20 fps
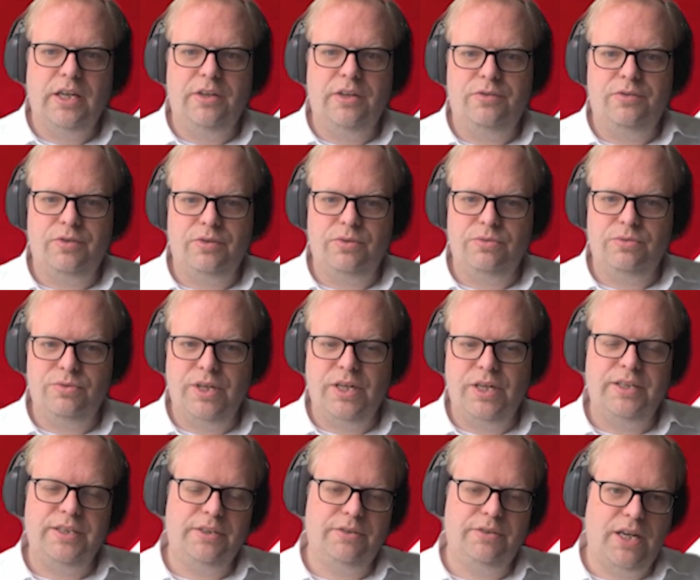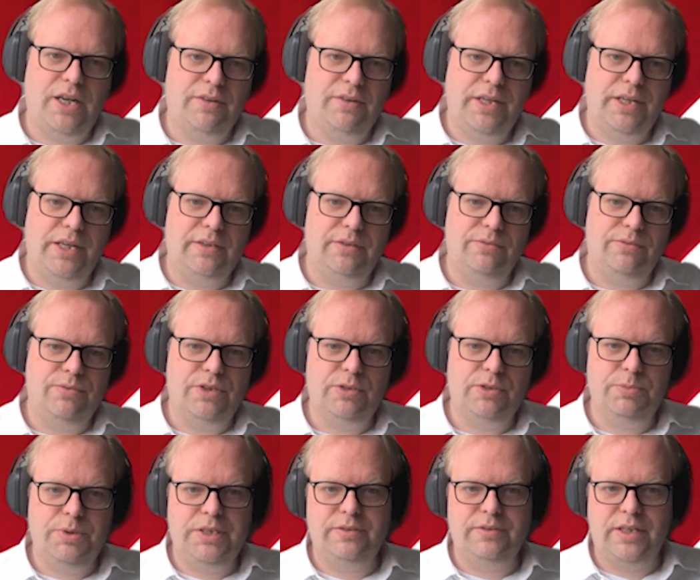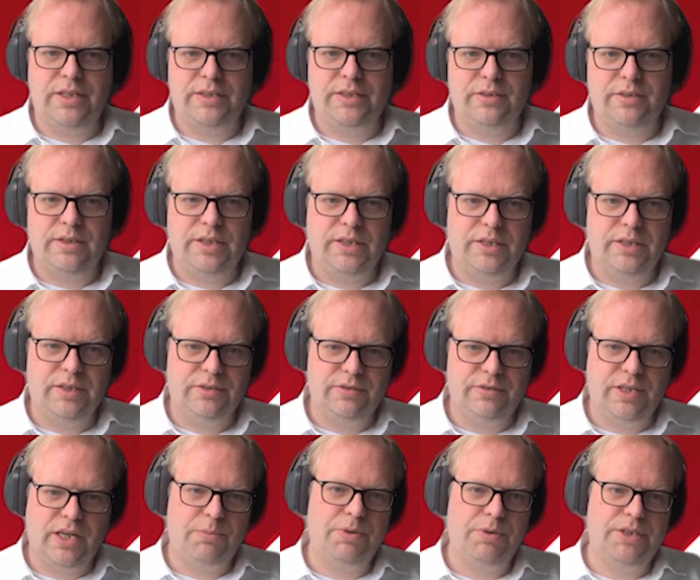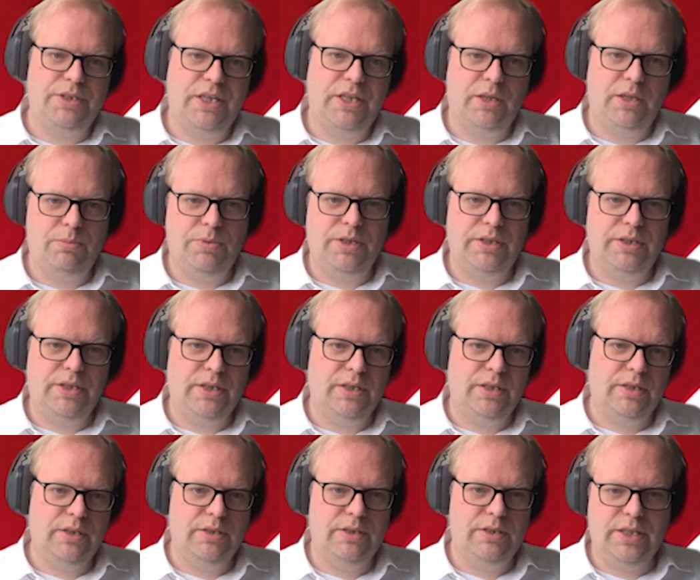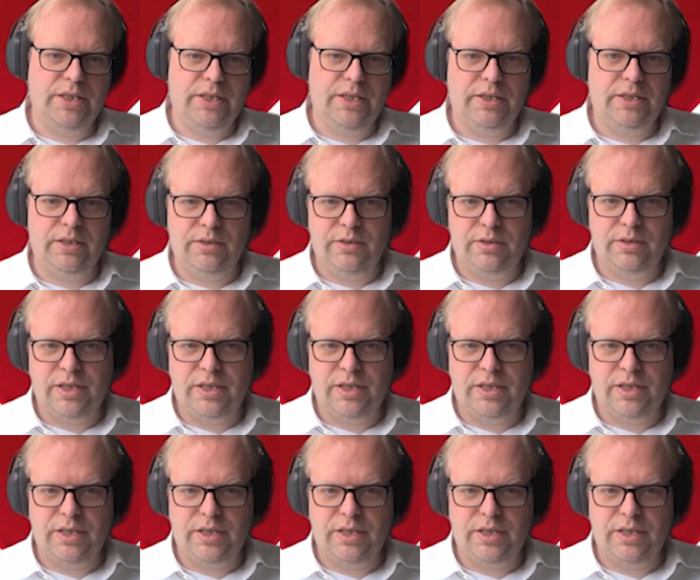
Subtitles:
So you really need to have that, which means that the cyber team and the